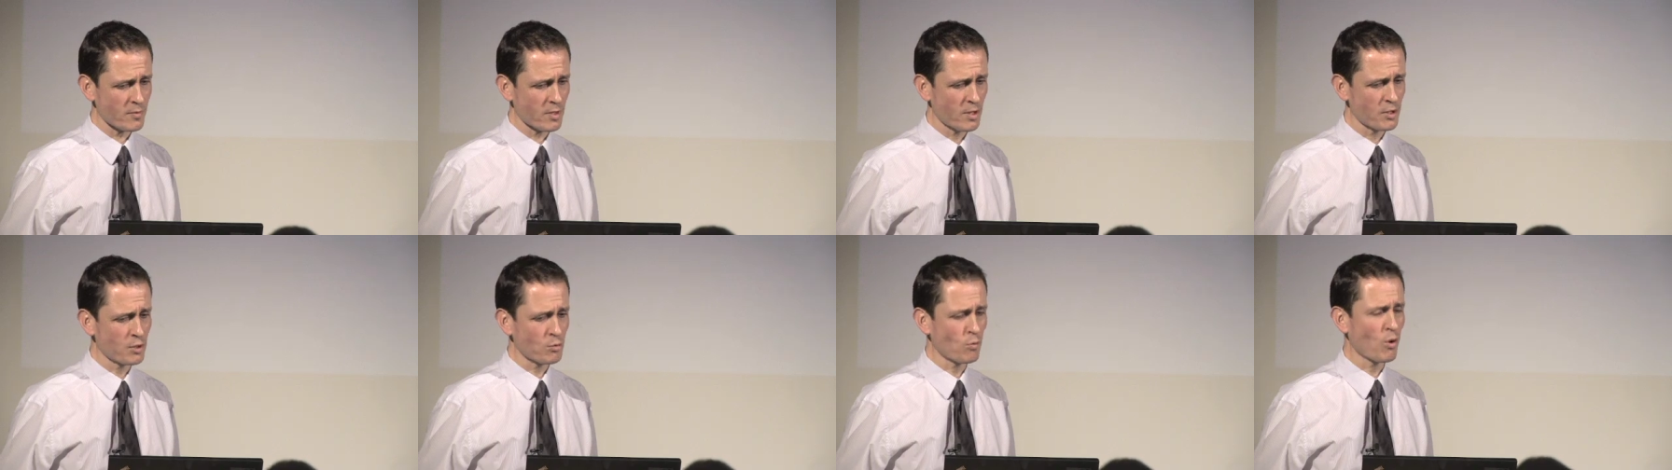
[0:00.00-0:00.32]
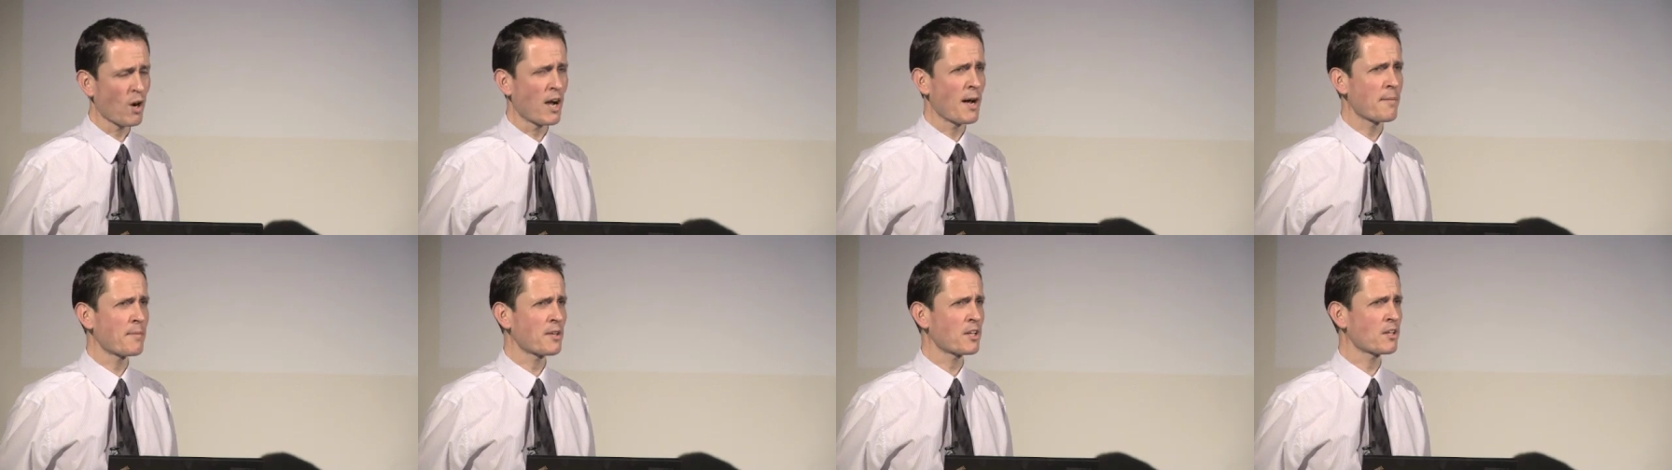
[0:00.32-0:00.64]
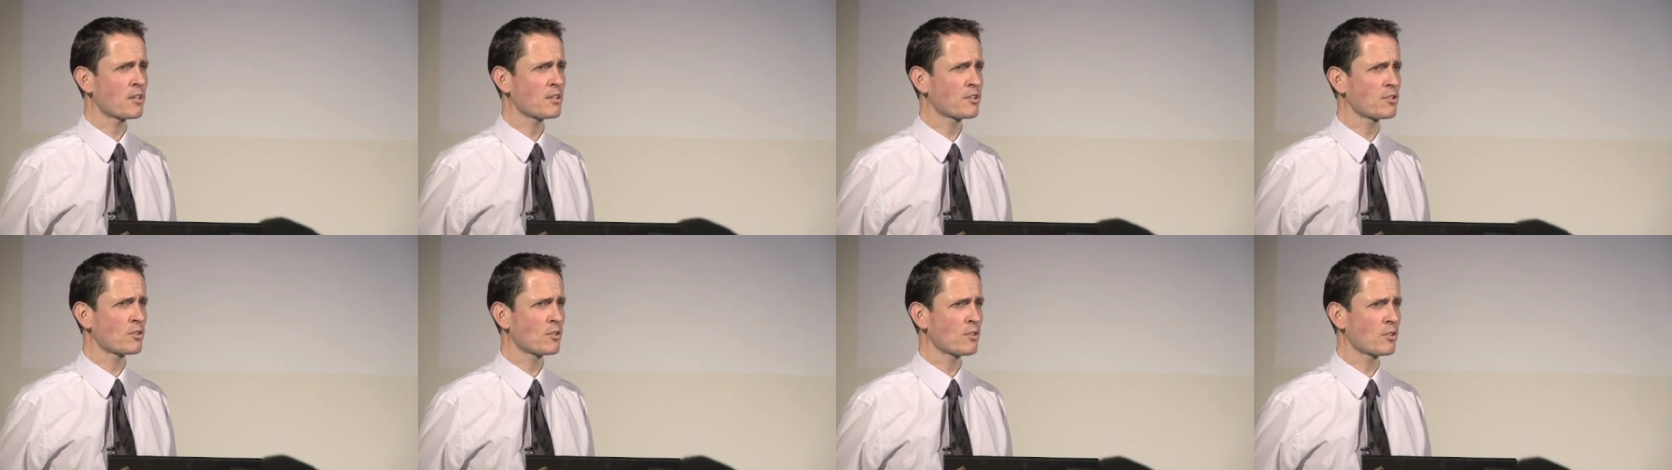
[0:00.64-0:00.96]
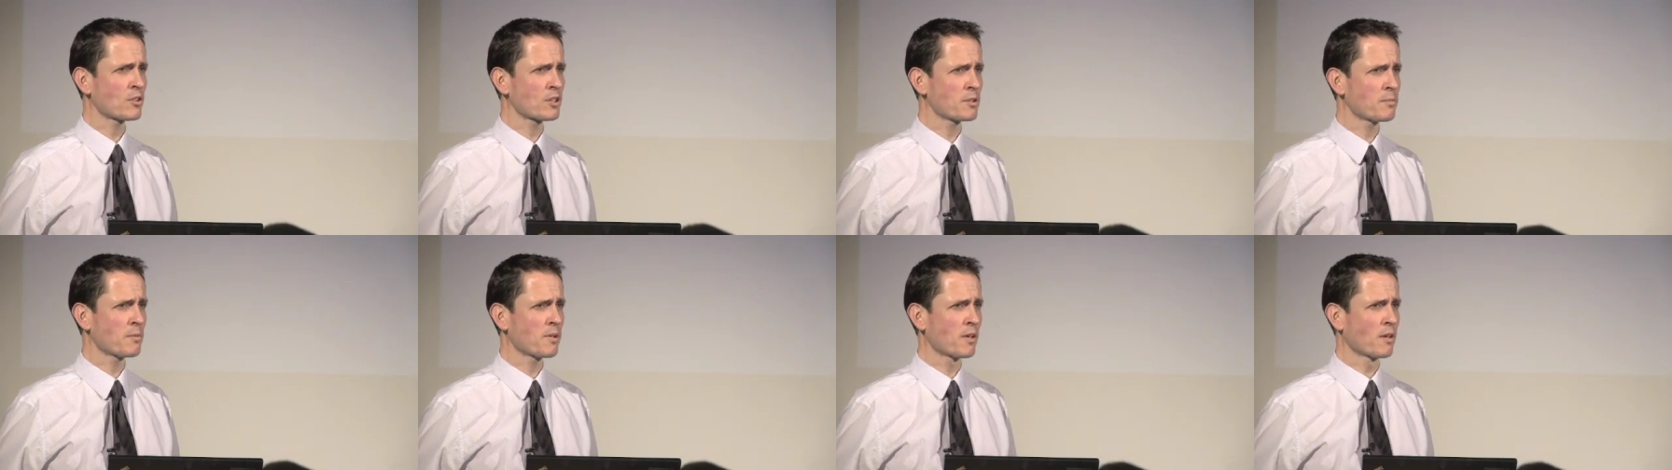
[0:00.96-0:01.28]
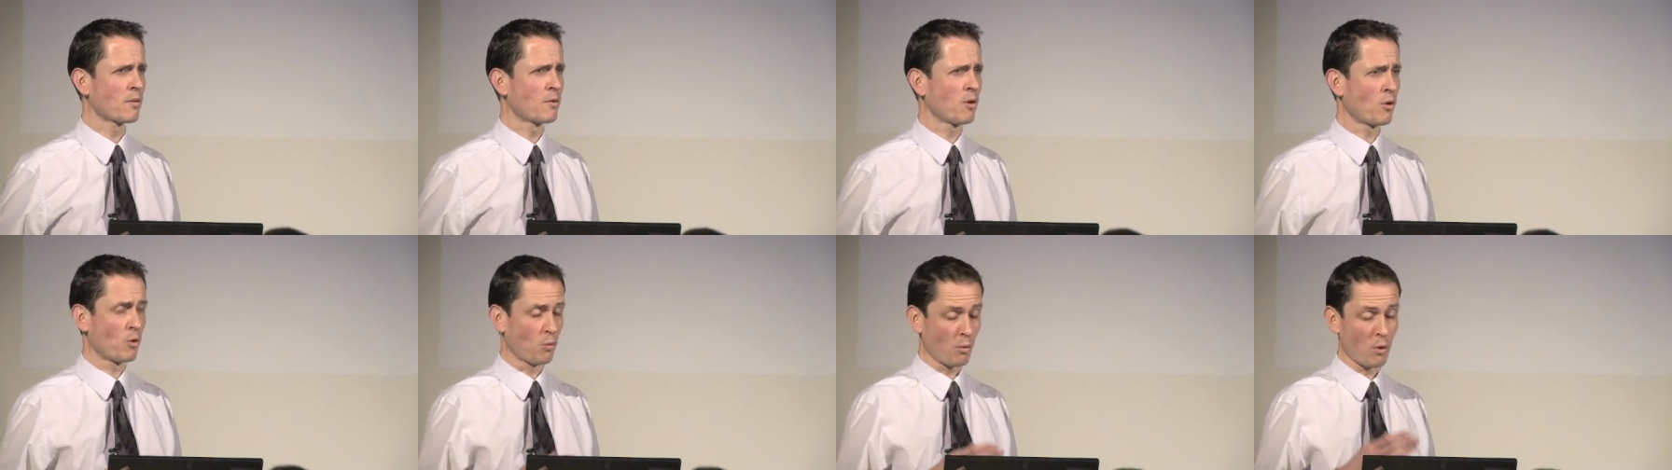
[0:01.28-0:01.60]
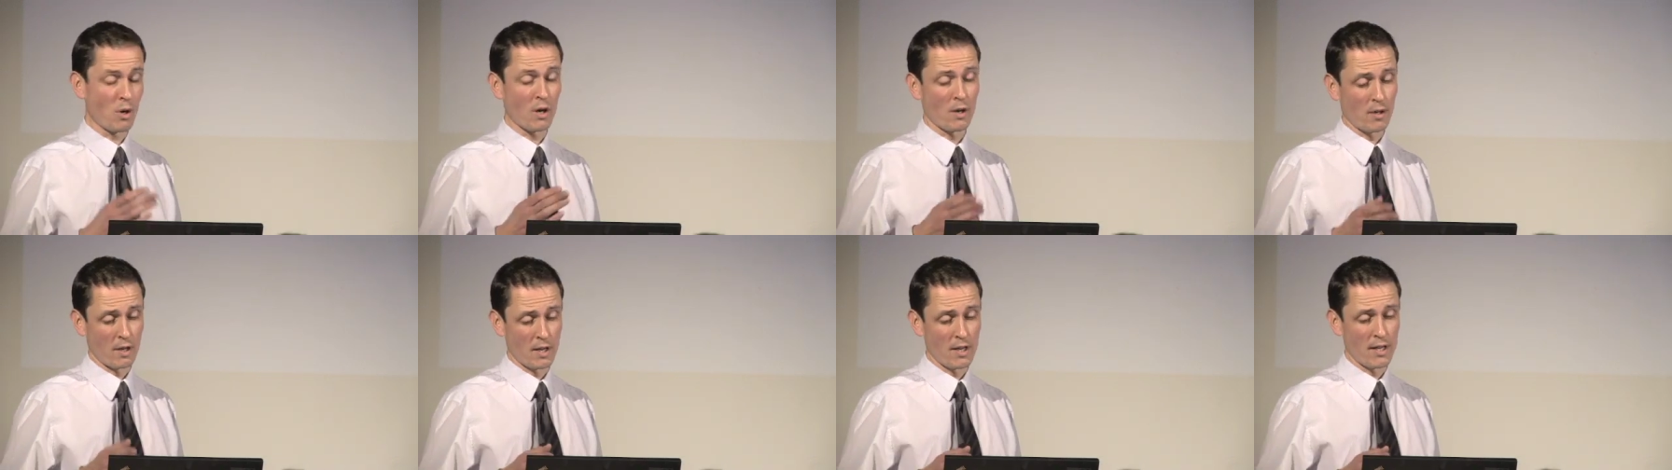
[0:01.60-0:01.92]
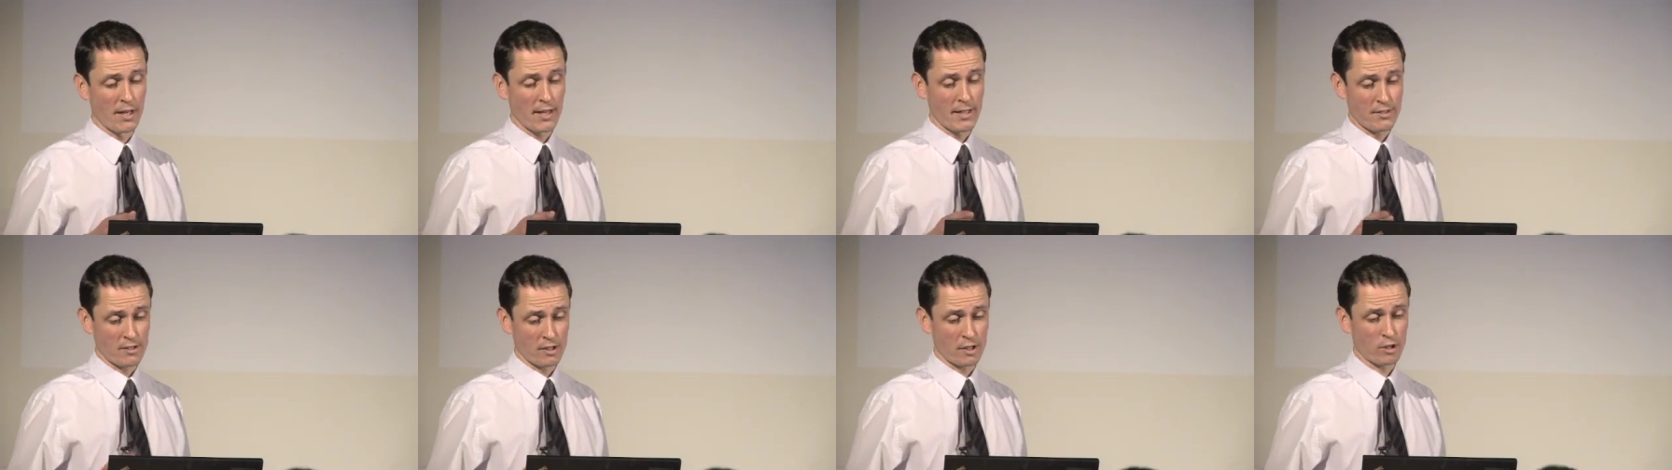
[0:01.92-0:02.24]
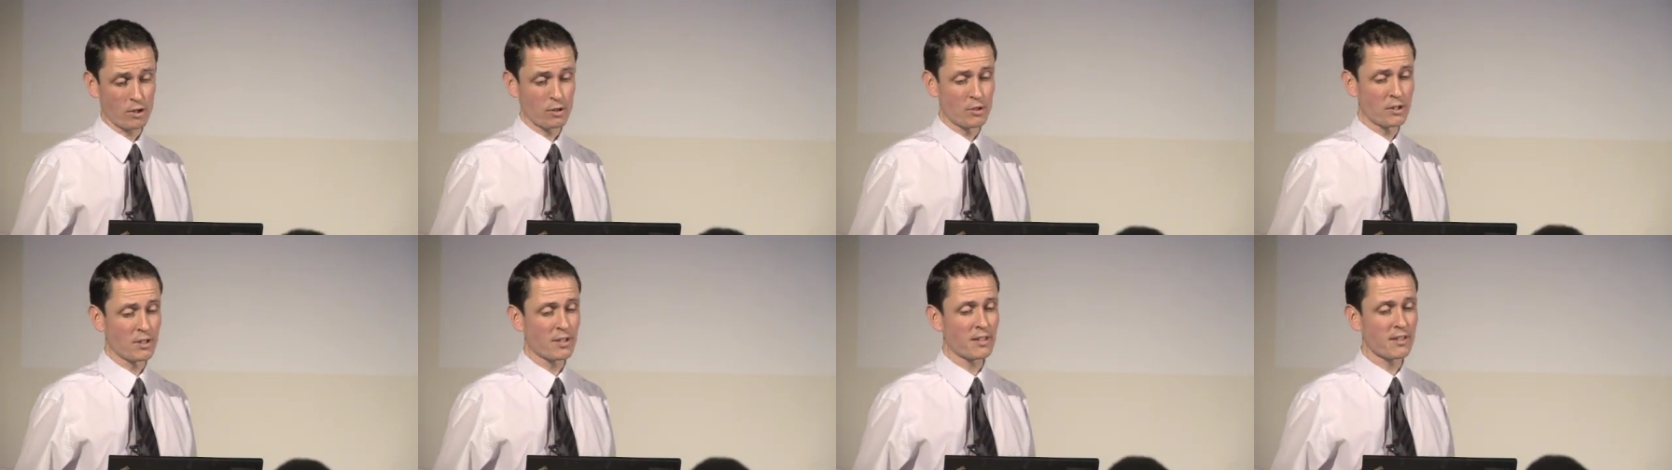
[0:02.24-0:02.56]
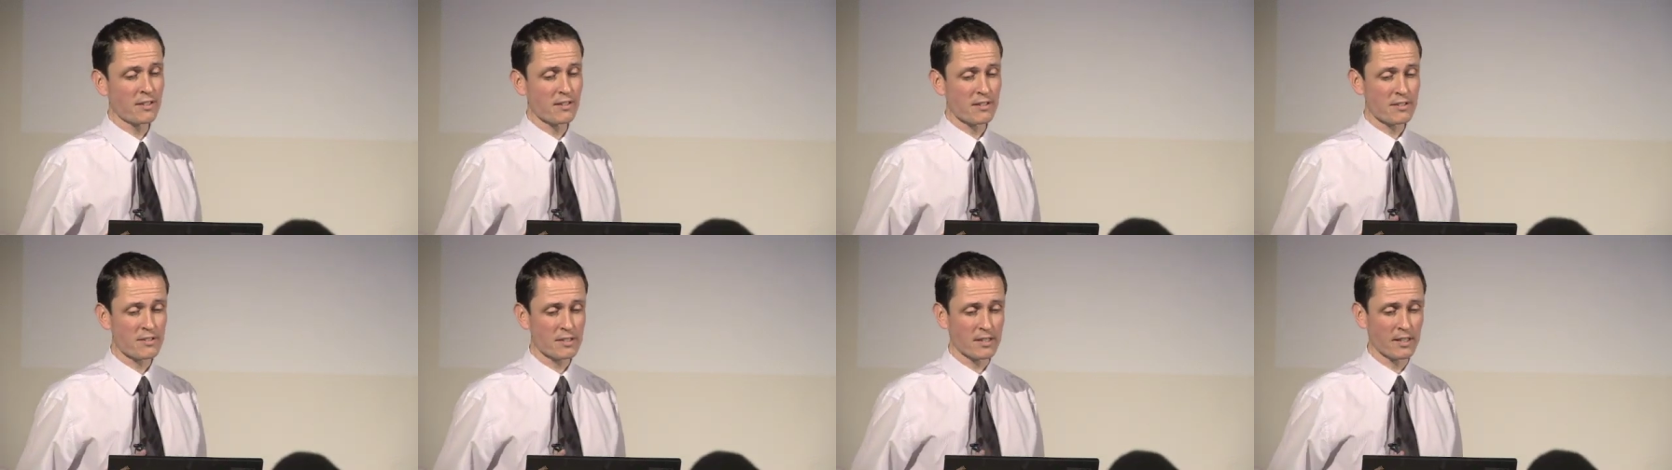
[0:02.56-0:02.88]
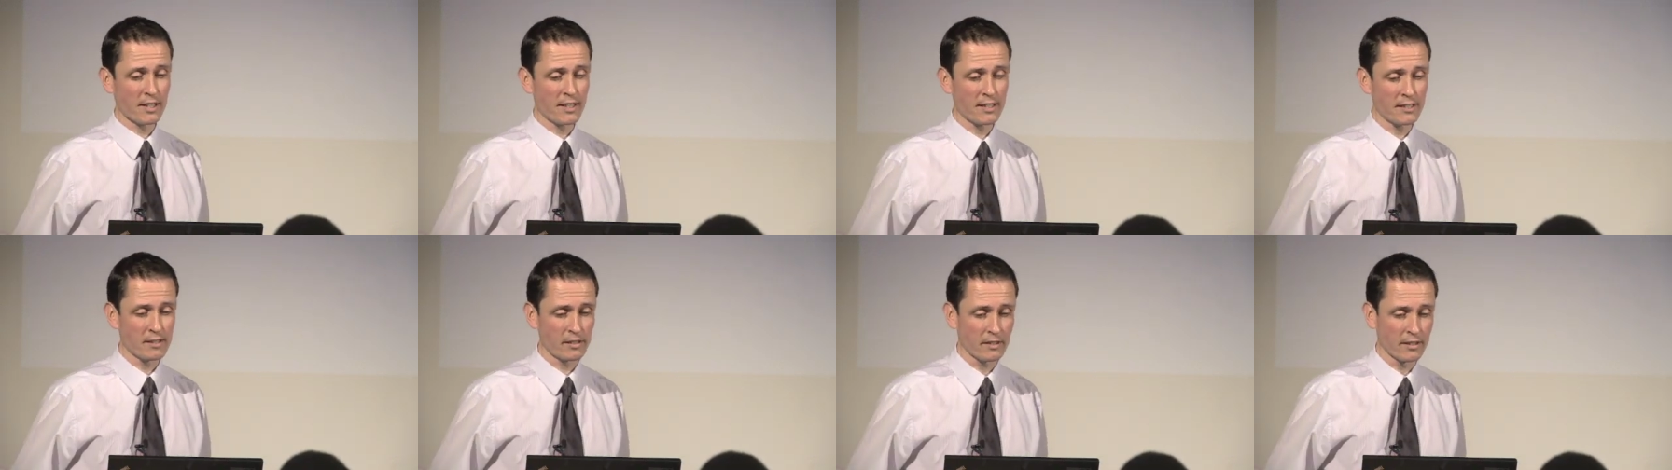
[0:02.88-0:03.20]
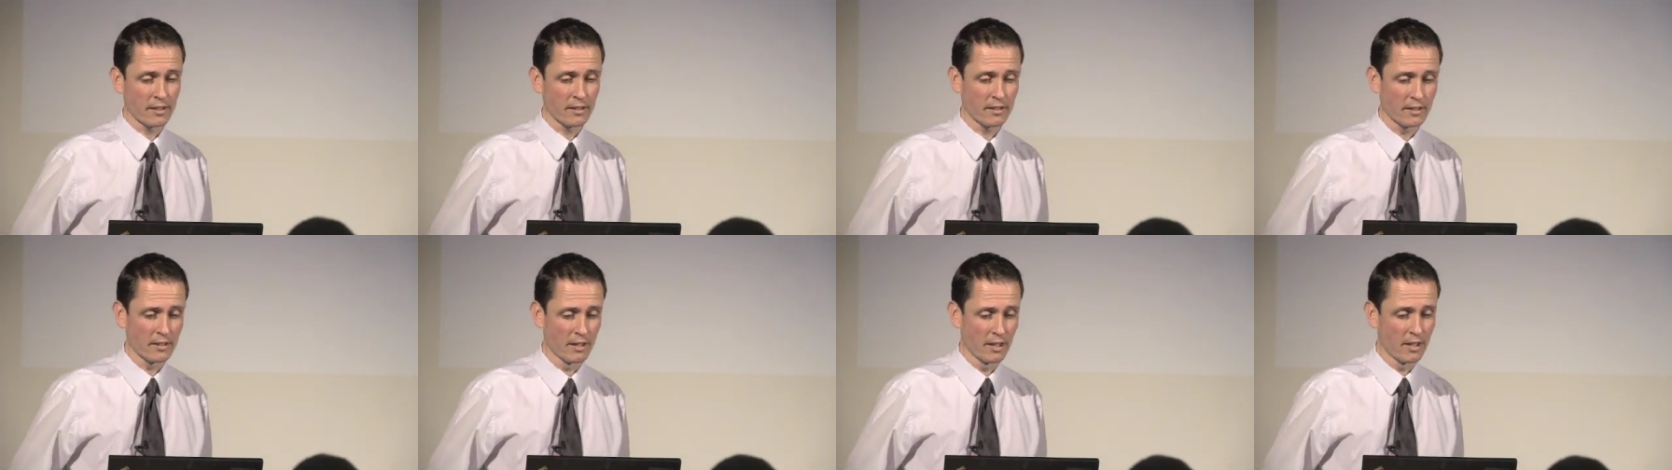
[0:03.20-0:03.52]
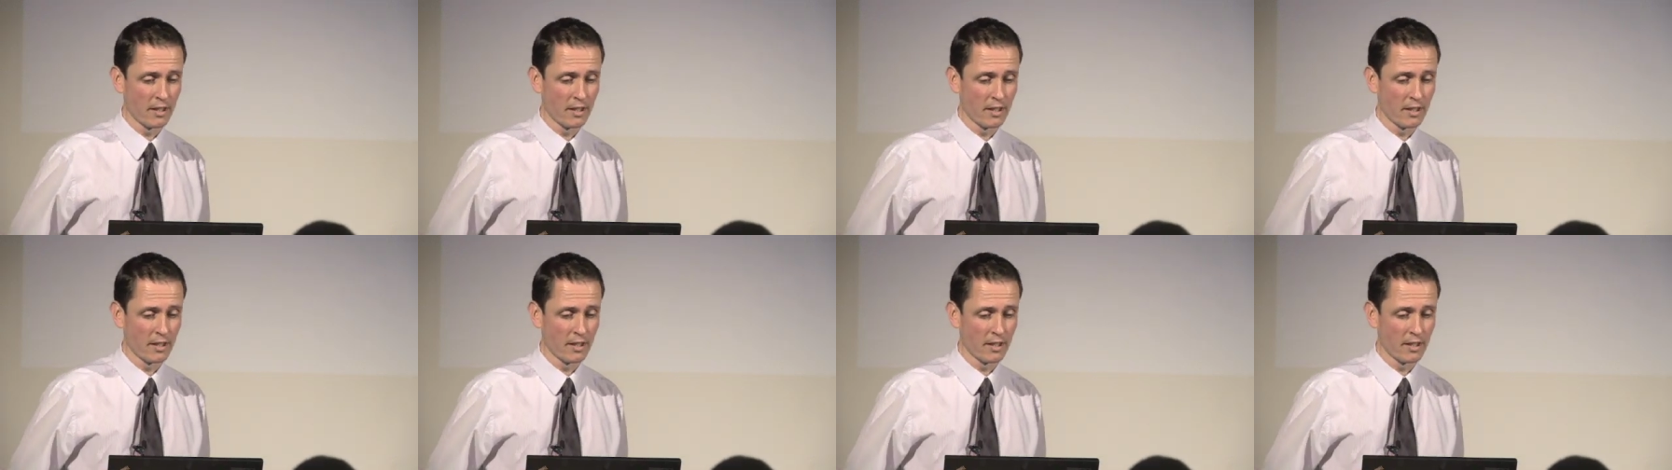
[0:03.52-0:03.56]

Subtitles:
So what am I going to talk about, or what is included in this guideline?